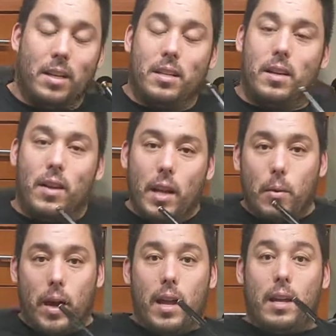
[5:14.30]
So
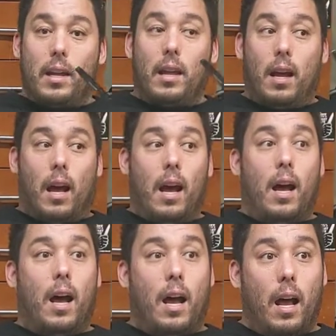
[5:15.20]
anyway,
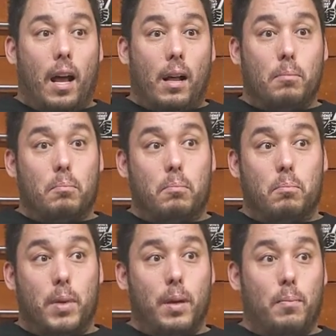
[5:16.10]

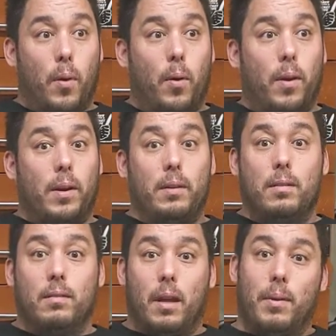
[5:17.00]
been bored.
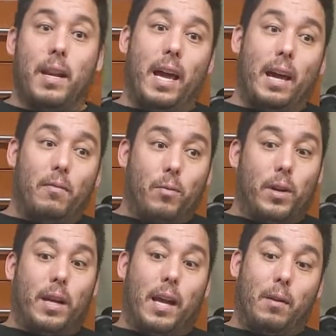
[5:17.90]
I mean, I have
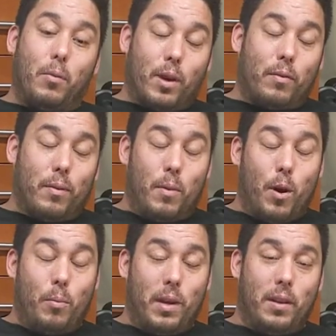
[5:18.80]
work. I can work from
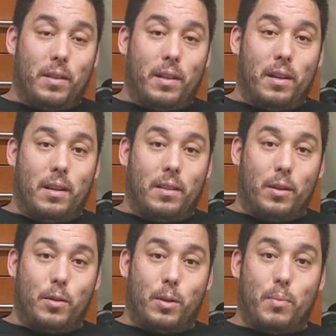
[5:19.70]
home here in the
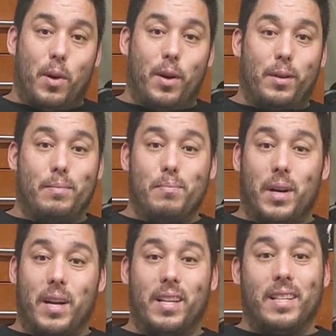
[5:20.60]
hookah barn,
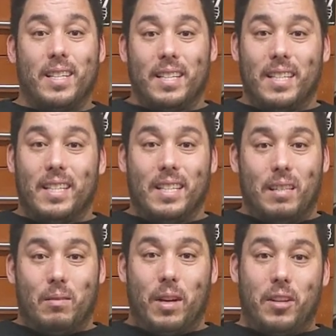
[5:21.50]
but
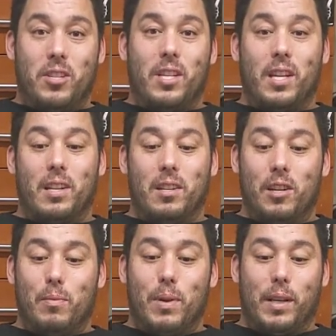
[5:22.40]
what else are you gonna
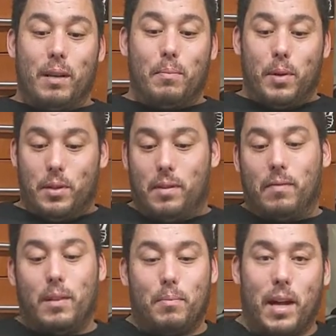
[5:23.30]
do but
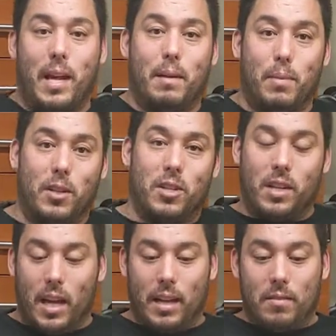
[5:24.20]
compulsively buy a bunch of
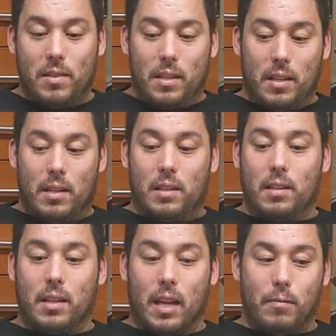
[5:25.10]
knives
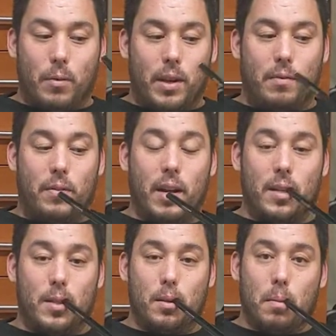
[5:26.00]
to give away to
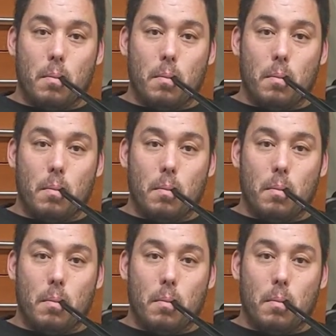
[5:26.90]
friends?